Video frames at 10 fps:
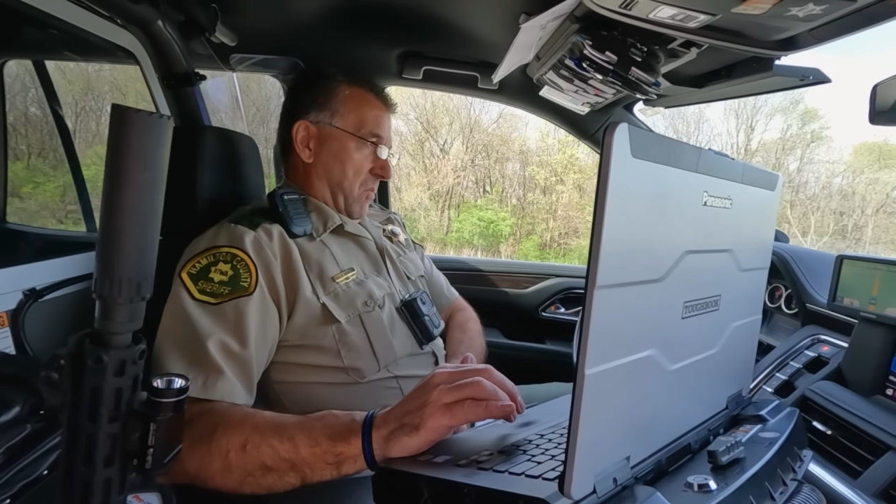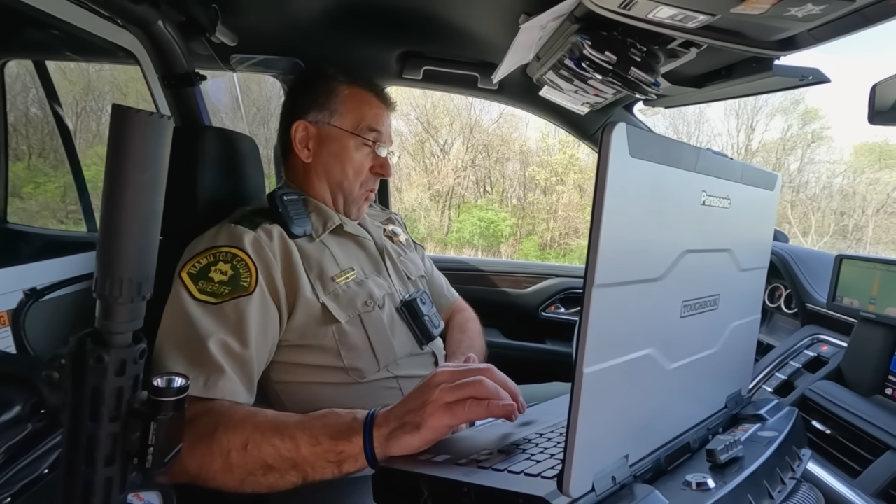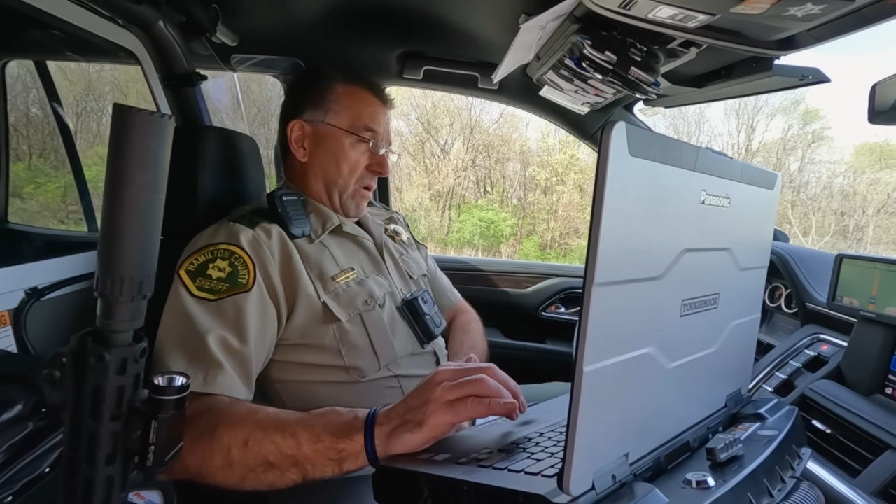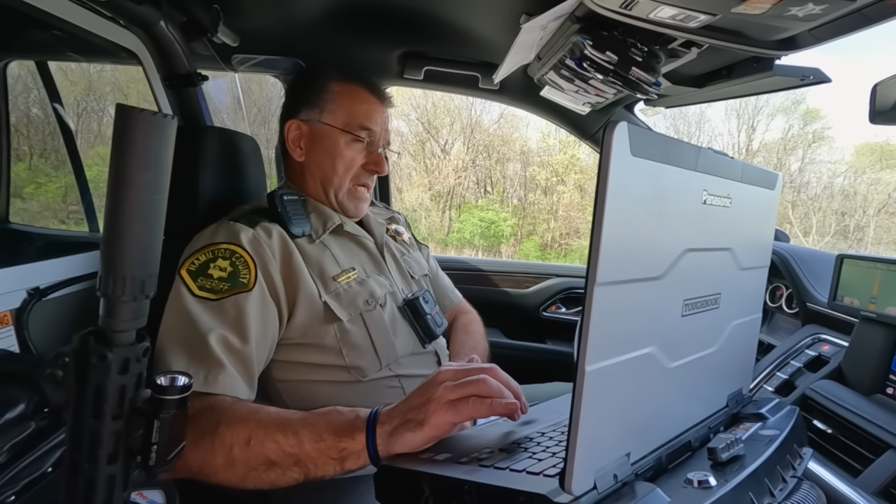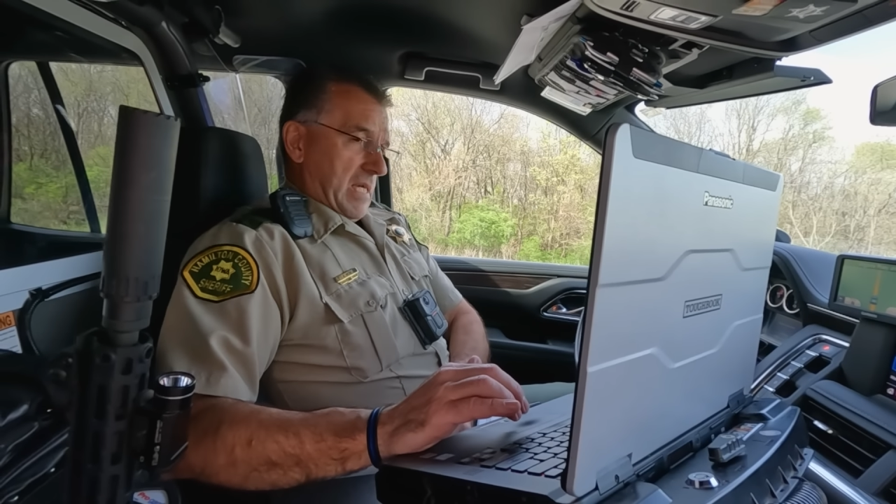
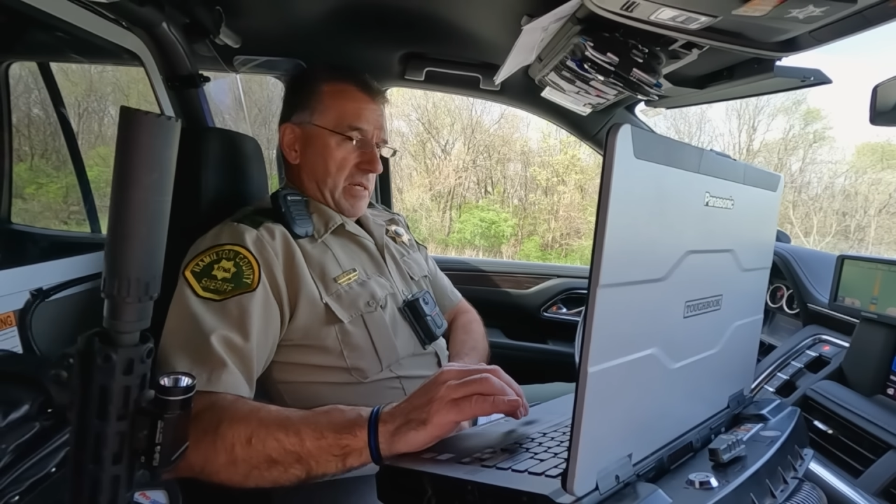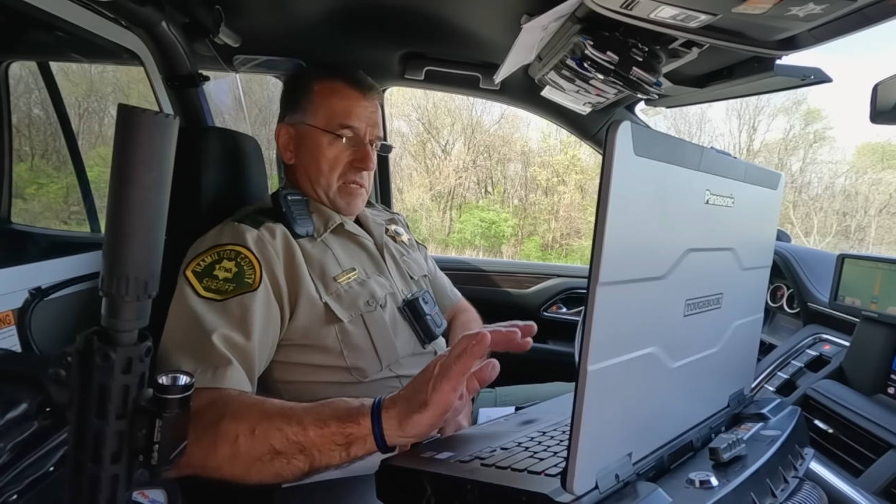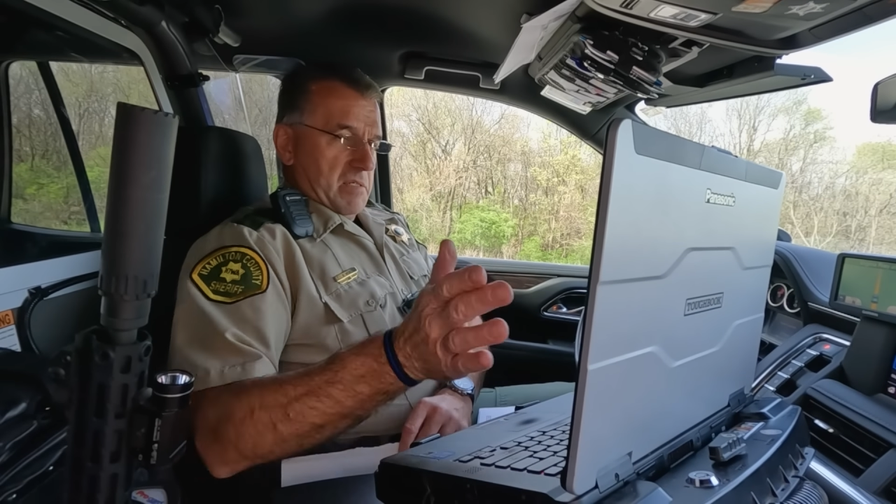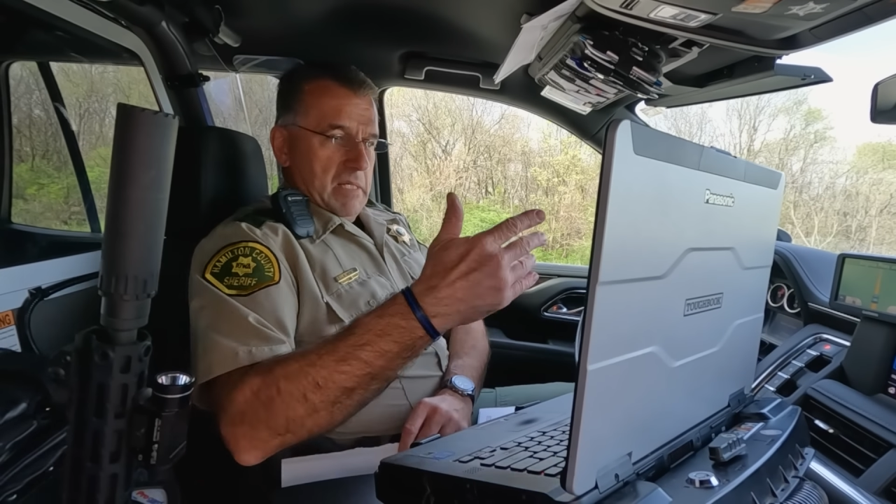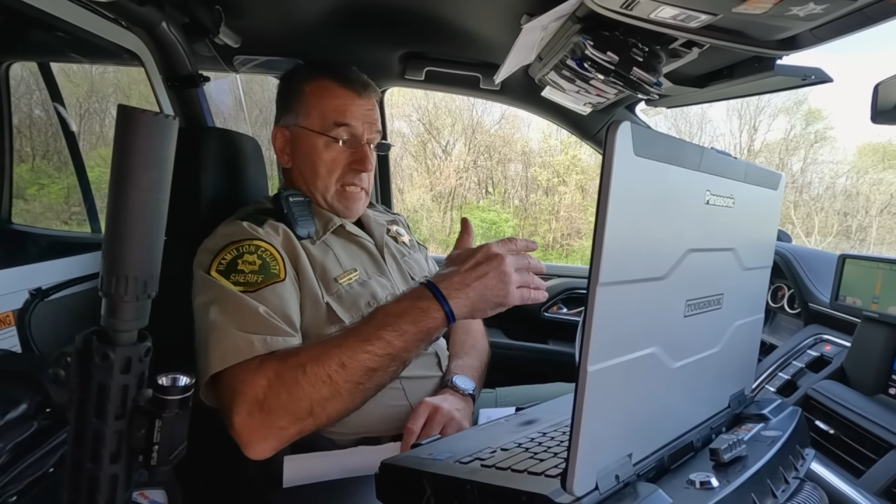warnings, I'll
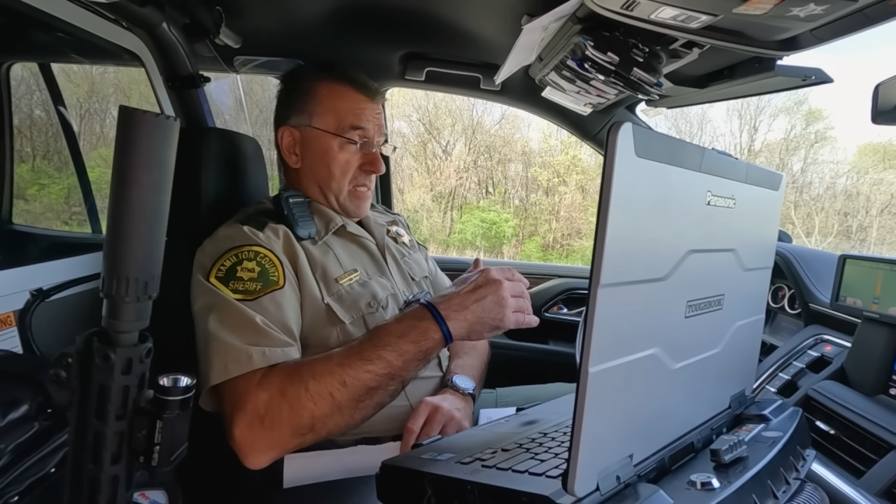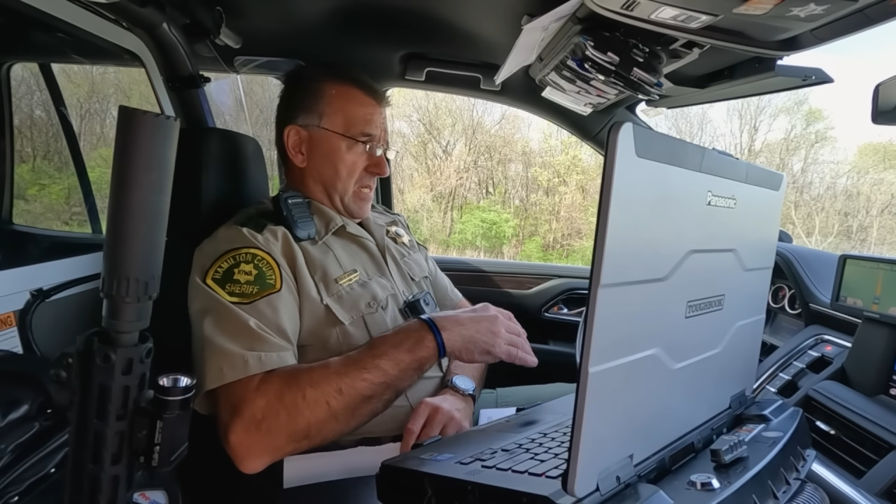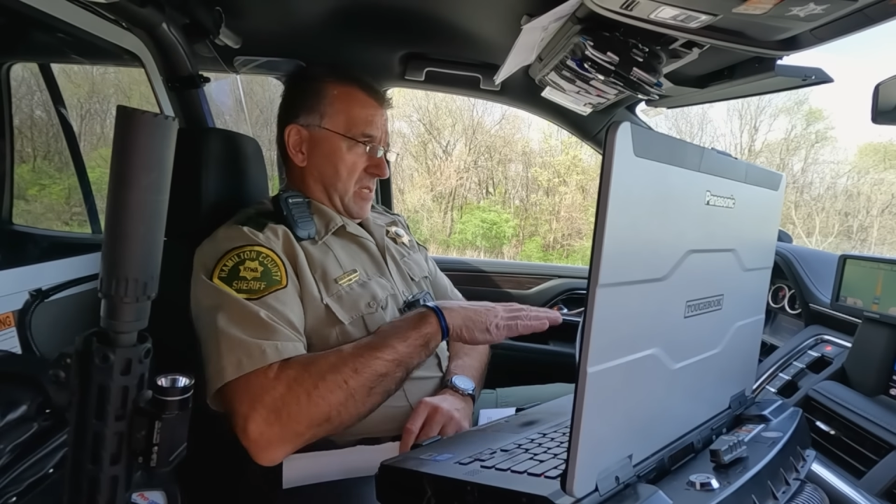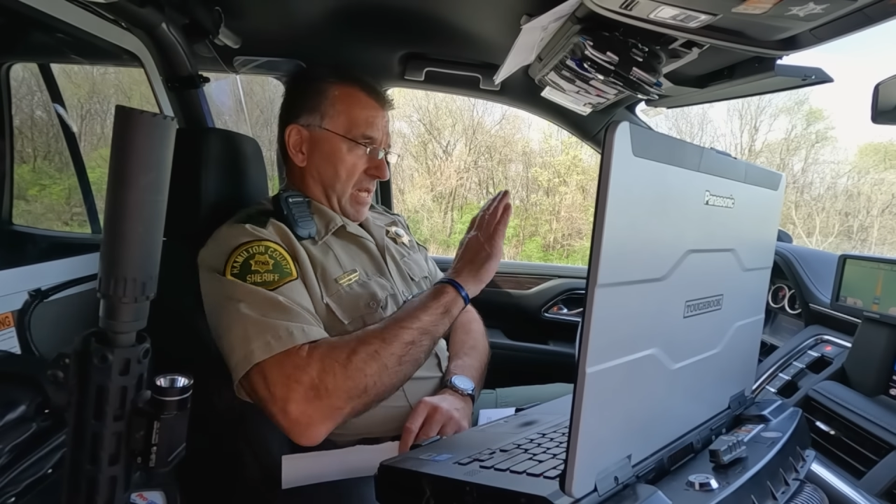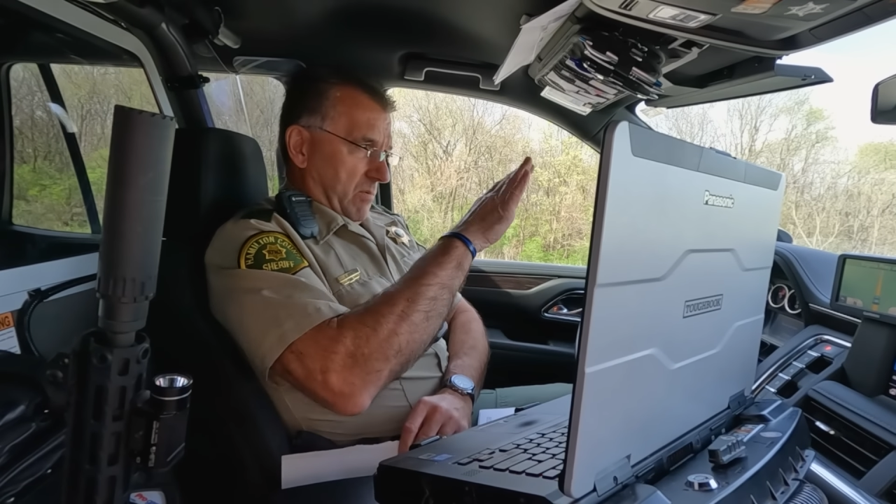just
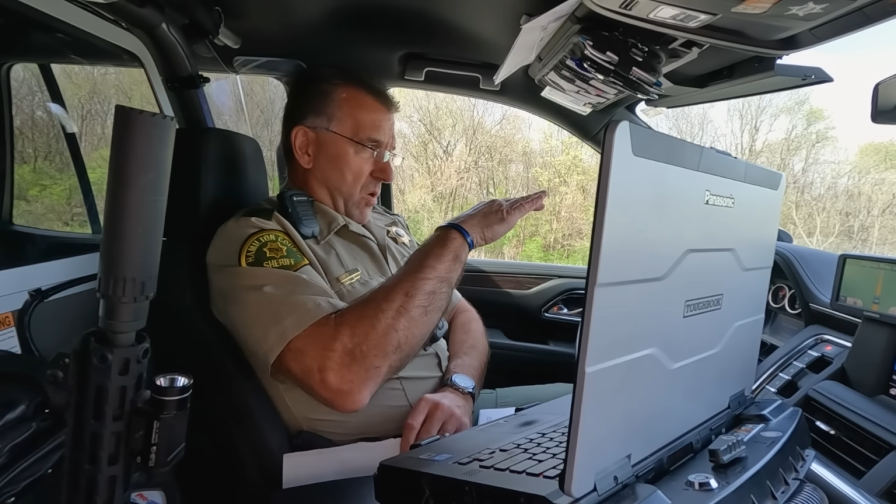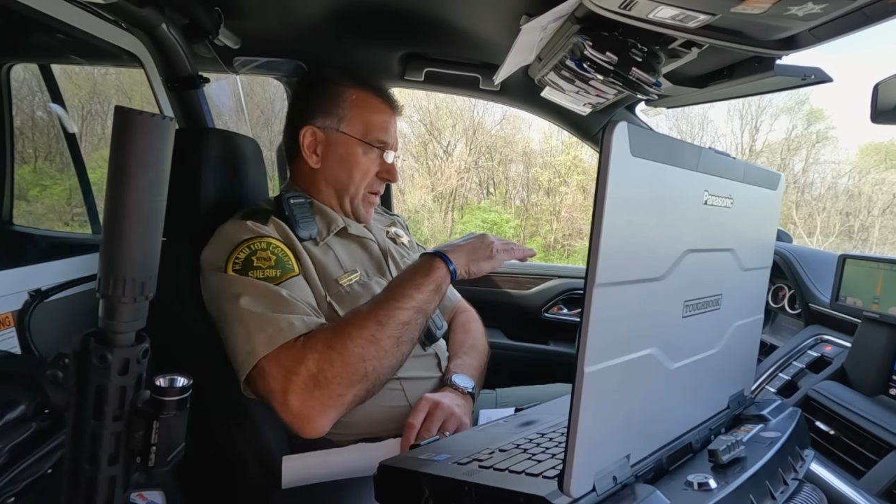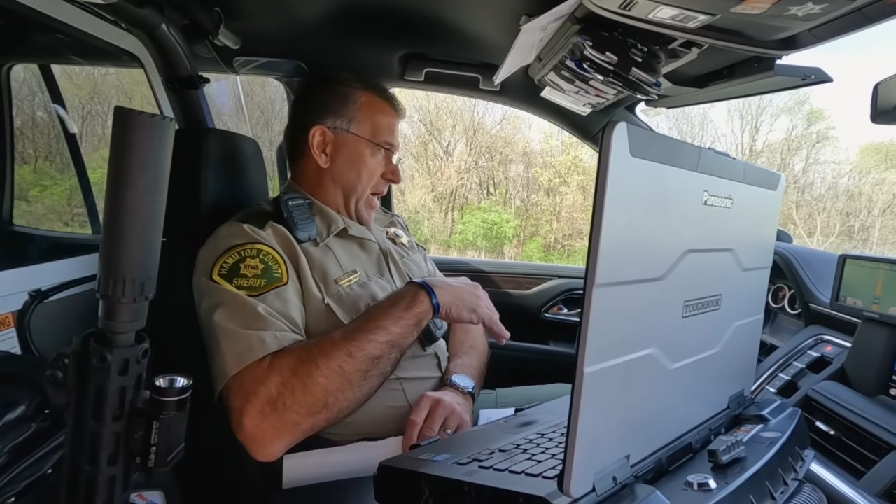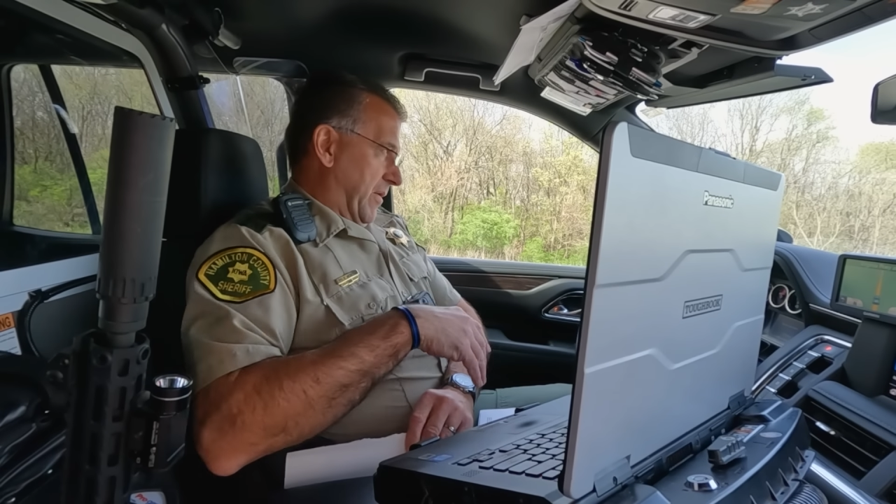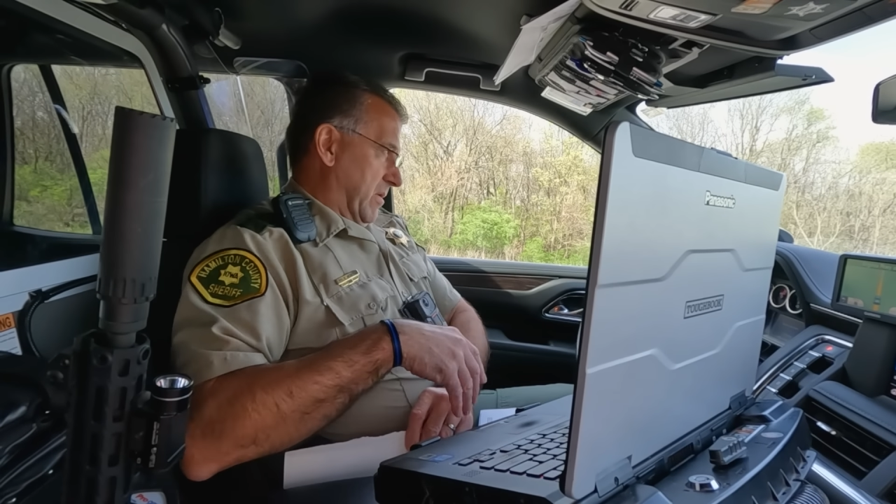let them go
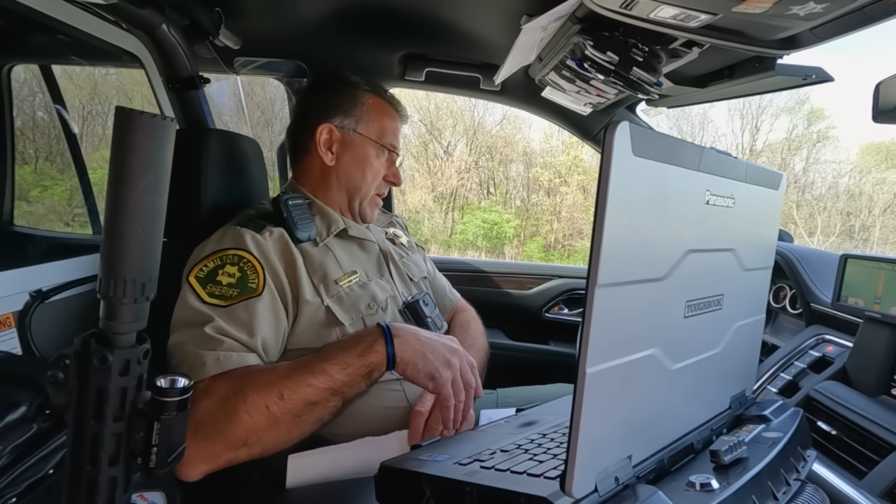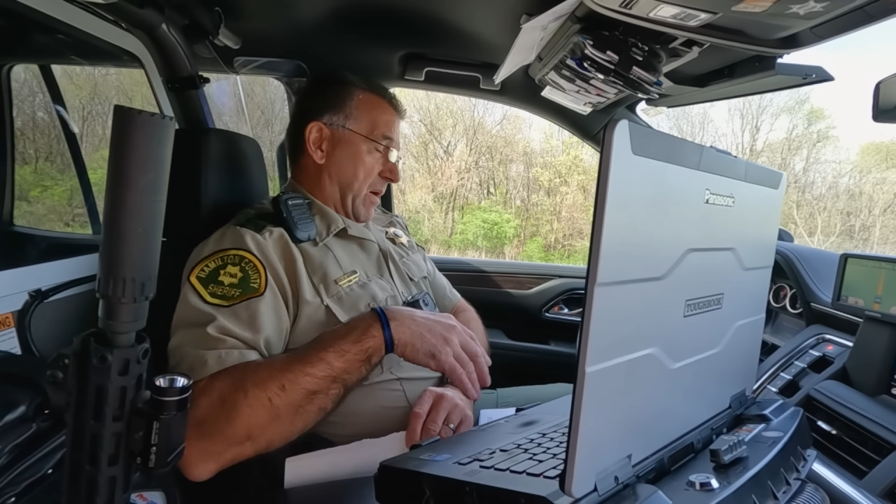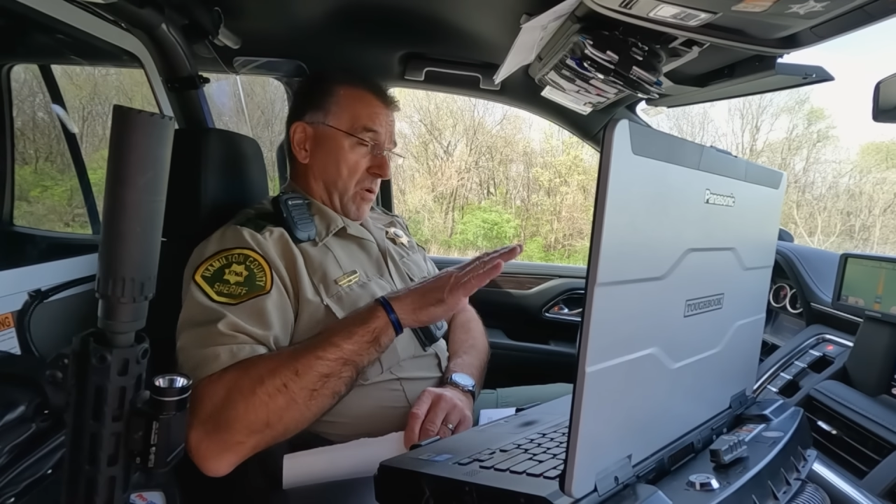on down the road.